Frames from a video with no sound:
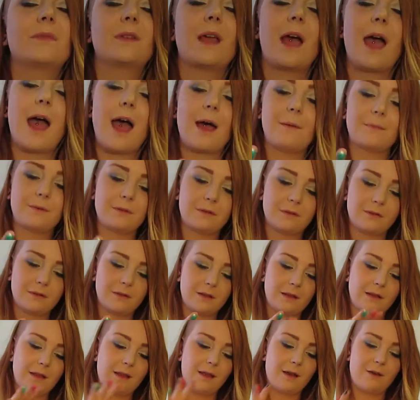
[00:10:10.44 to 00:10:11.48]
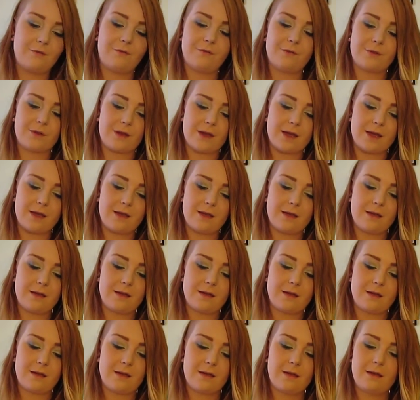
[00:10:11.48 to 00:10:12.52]
Absolutely lovely.
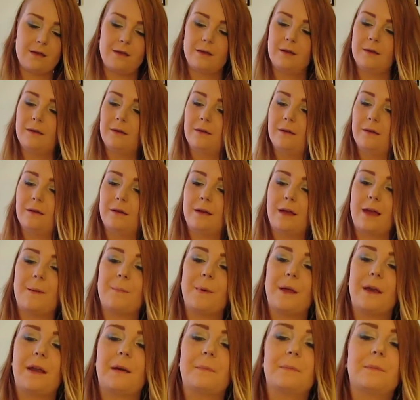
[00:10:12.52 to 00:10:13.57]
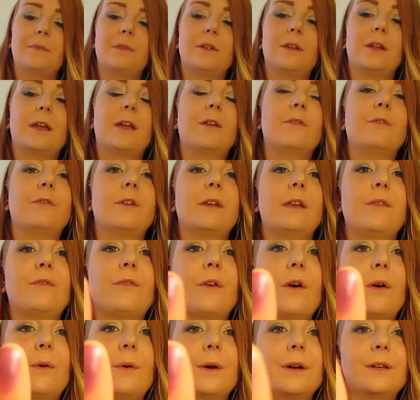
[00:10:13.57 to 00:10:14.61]
And I'm looking really
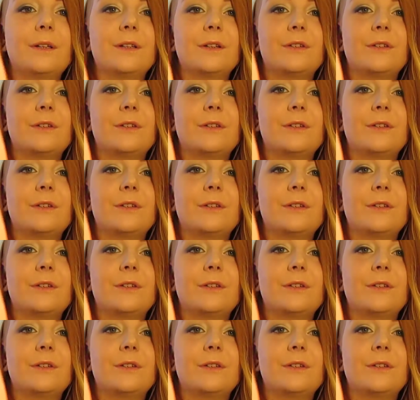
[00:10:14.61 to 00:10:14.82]
forward to